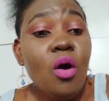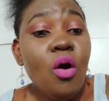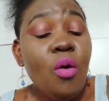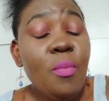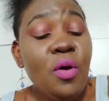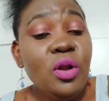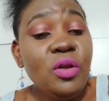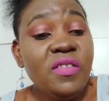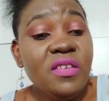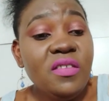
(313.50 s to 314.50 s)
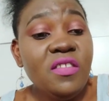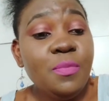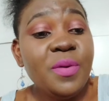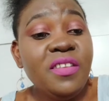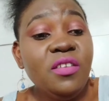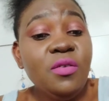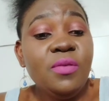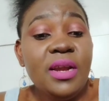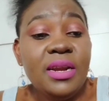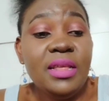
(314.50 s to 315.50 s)
Hormonal changes,
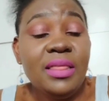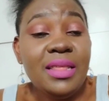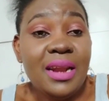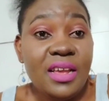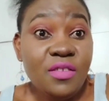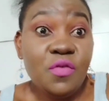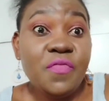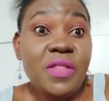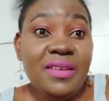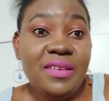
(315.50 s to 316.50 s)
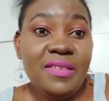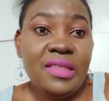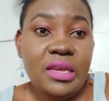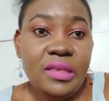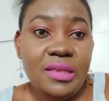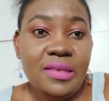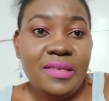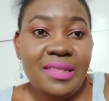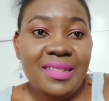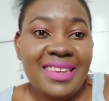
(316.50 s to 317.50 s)
particularly the rise of the
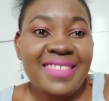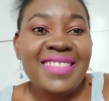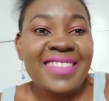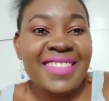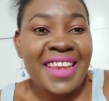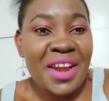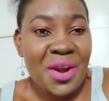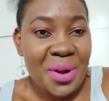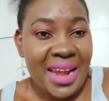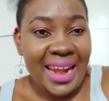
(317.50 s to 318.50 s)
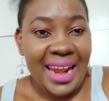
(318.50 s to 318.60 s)
testosterone.